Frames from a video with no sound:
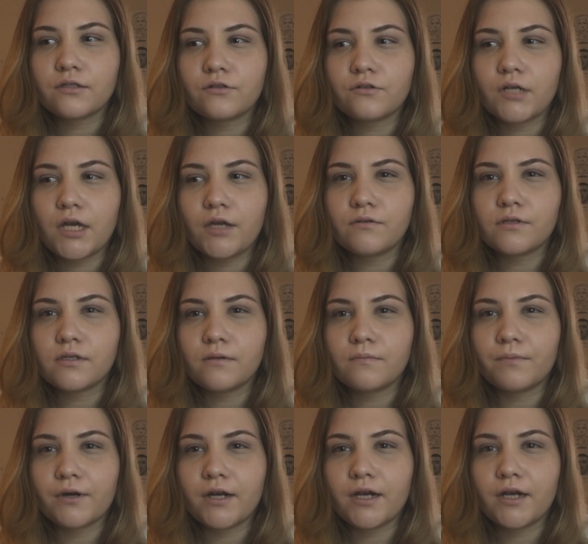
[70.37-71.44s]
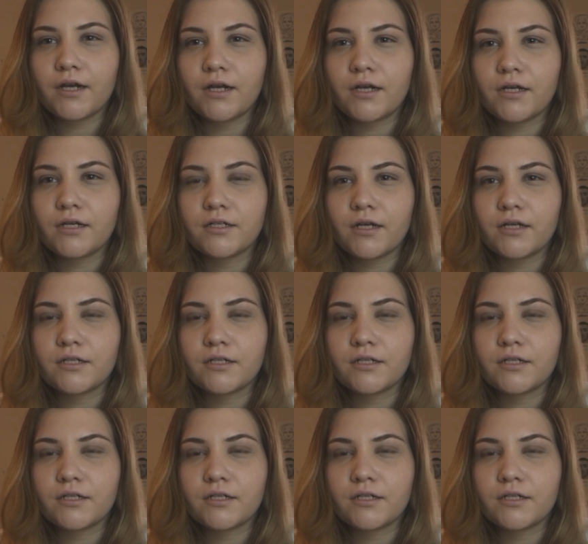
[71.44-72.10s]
Should I use a brush?